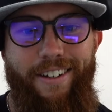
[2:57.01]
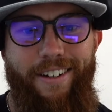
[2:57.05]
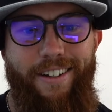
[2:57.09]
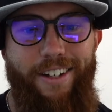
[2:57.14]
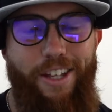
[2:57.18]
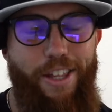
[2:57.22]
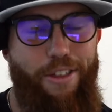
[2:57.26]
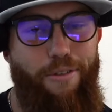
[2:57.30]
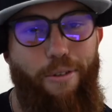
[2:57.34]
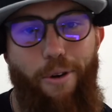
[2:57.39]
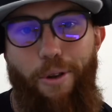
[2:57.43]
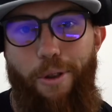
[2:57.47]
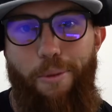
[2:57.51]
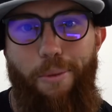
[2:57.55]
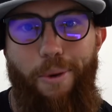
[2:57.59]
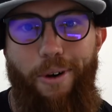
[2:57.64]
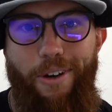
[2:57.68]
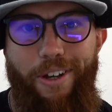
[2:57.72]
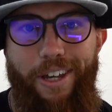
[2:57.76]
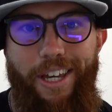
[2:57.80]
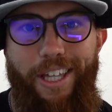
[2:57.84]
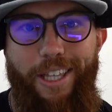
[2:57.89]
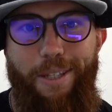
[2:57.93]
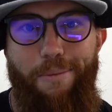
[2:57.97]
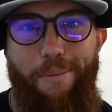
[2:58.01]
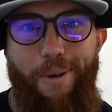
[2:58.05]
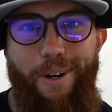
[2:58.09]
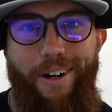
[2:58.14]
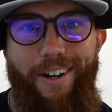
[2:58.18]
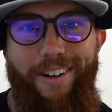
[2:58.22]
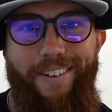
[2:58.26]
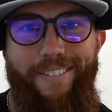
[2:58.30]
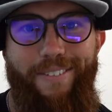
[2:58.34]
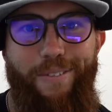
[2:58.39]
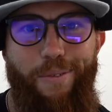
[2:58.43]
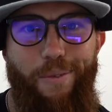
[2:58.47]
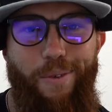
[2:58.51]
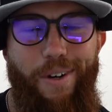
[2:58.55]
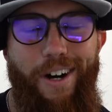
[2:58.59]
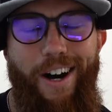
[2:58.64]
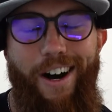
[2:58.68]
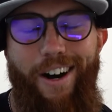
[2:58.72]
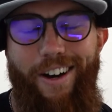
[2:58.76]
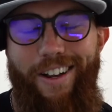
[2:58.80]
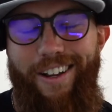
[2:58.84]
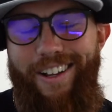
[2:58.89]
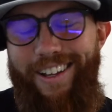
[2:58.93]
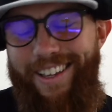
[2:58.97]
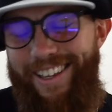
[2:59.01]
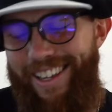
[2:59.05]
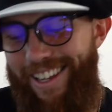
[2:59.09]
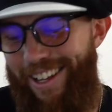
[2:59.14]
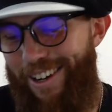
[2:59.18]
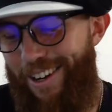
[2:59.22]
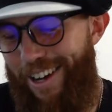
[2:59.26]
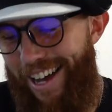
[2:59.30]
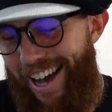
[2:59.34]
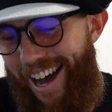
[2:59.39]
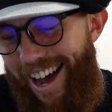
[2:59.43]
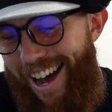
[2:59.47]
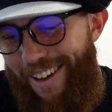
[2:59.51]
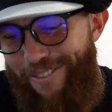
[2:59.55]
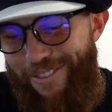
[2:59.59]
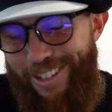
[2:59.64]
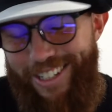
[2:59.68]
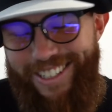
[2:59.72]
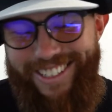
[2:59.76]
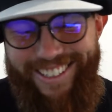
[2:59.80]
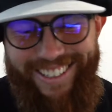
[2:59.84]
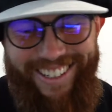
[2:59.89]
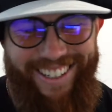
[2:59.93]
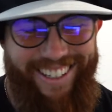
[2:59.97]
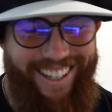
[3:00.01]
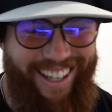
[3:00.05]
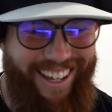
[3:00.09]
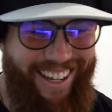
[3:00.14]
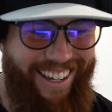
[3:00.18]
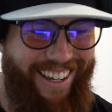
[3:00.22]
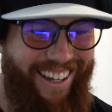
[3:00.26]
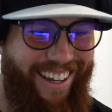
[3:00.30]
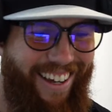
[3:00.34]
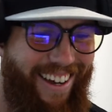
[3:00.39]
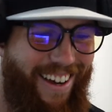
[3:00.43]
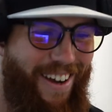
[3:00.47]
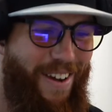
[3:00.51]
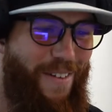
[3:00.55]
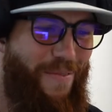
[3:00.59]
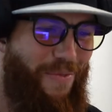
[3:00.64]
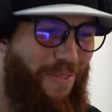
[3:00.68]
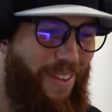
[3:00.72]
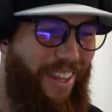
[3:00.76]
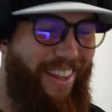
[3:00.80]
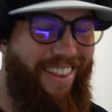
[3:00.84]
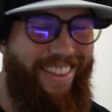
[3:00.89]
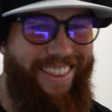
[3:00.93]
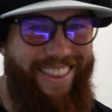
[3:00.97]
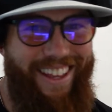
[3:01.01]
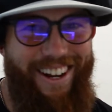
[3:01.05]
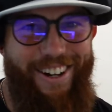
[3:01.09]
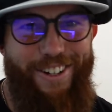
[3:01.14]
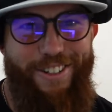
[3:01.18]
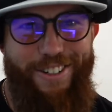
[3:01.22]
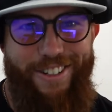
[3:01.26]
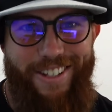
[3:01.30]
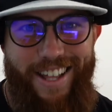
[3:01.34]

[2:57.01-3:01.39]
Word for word: you throw the ball, you hit the ball. Uh, you know, obviously like there's